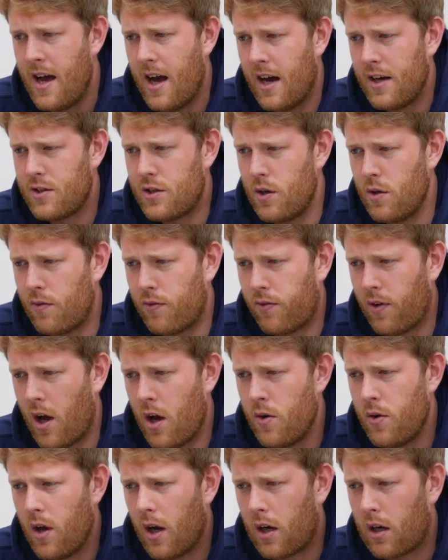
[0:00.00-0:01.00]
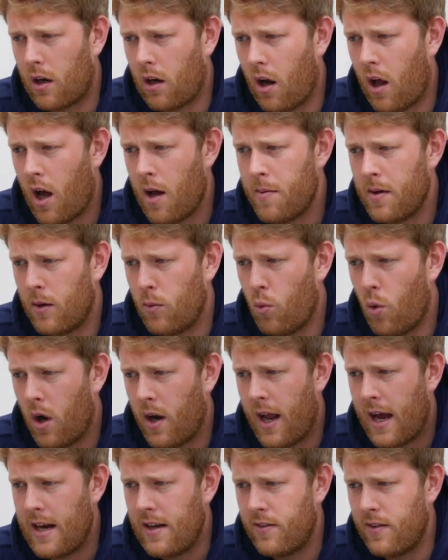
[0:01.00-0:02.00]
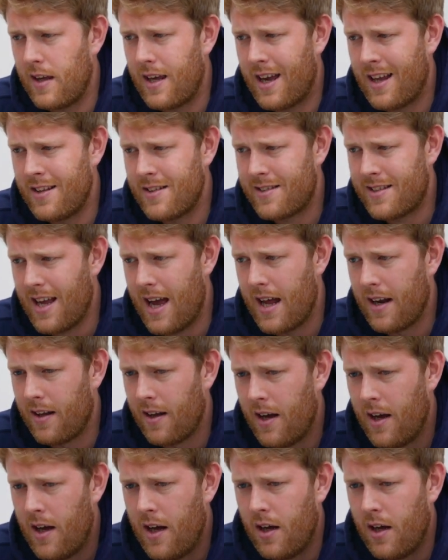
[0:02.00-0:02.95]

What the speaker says: as you'd flown a climbing 180 instead.